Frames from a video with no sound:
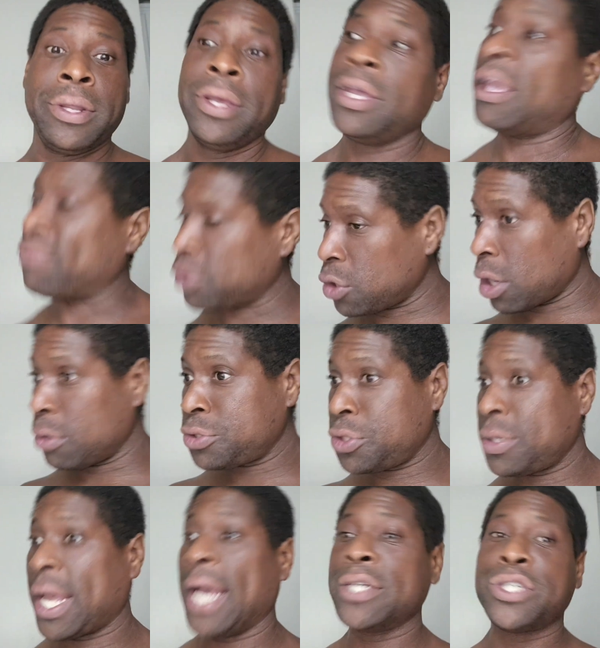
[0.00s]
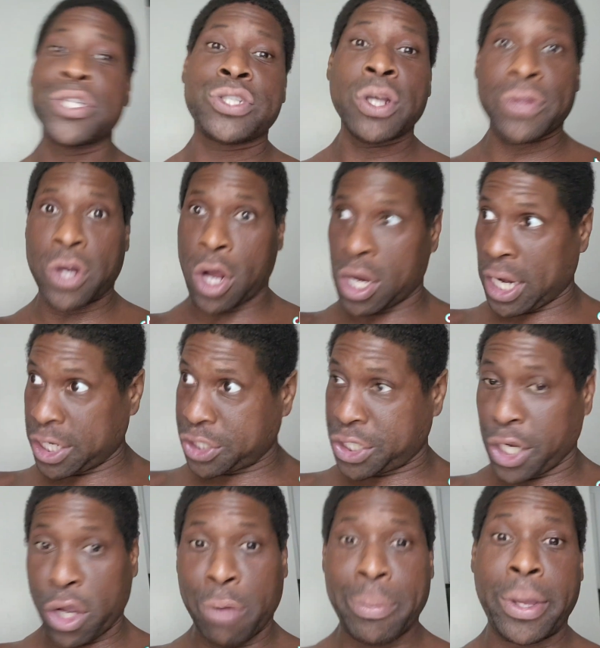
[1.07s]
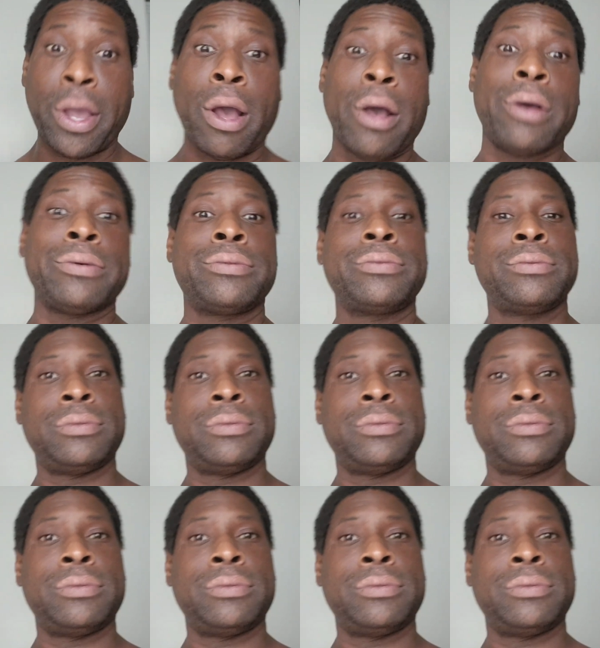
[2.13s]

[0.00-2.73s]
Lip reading: If you don't do that, just know that all that shit gonna be gone.